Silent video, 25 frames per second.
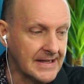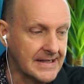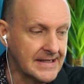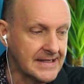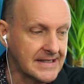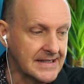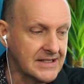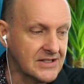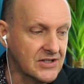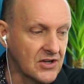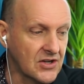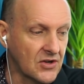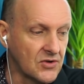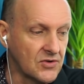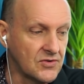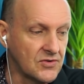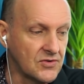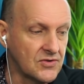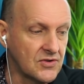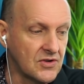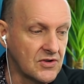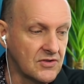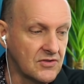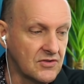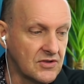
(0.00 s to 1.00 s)
So
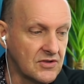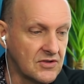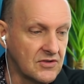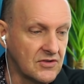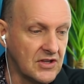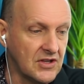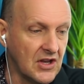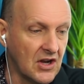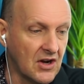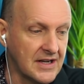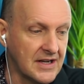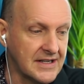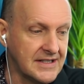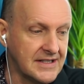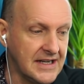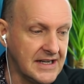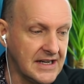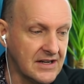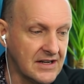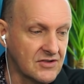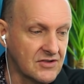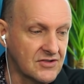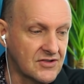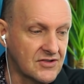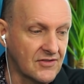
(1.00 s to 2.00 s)
the
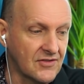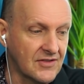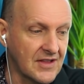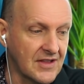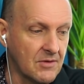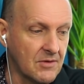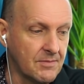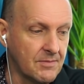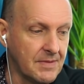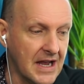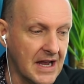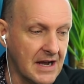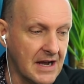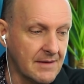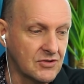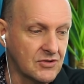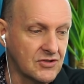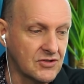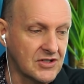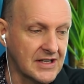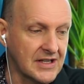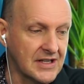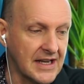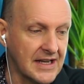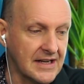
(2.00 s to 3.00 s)
idea is that they'll be able
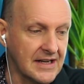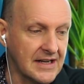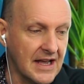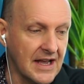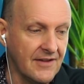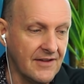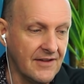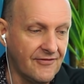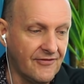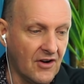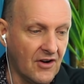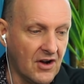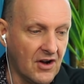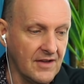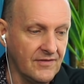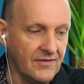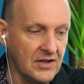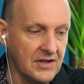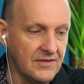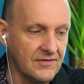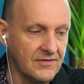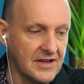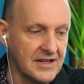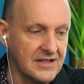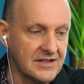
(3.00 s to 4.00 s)
to get a 5-year
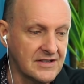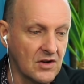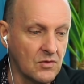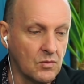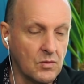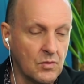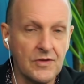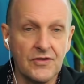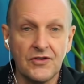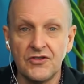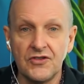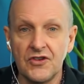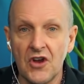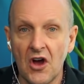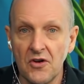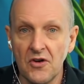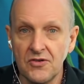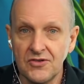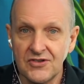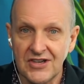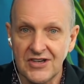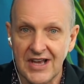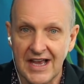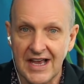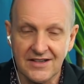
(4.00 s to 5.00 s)
visa with no
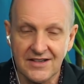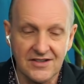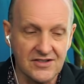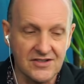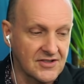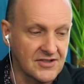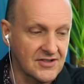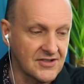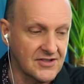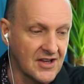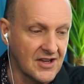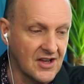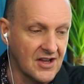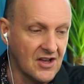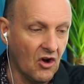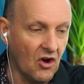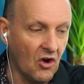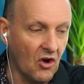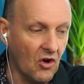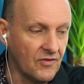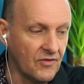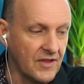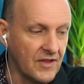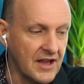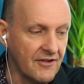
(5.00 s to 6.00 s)
taxes
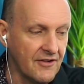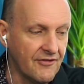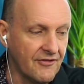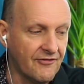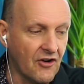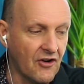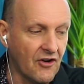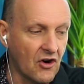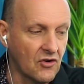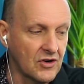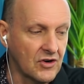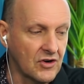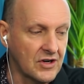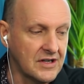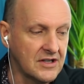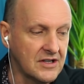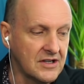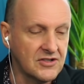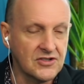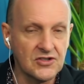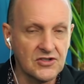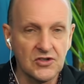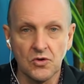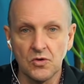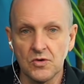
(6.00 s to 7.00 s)
on their
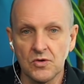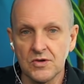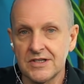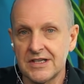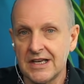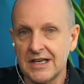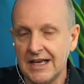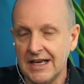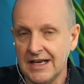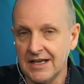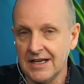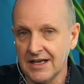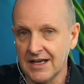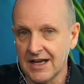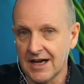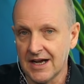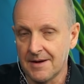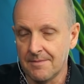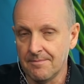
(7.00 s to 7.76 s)
foreign-sourced income.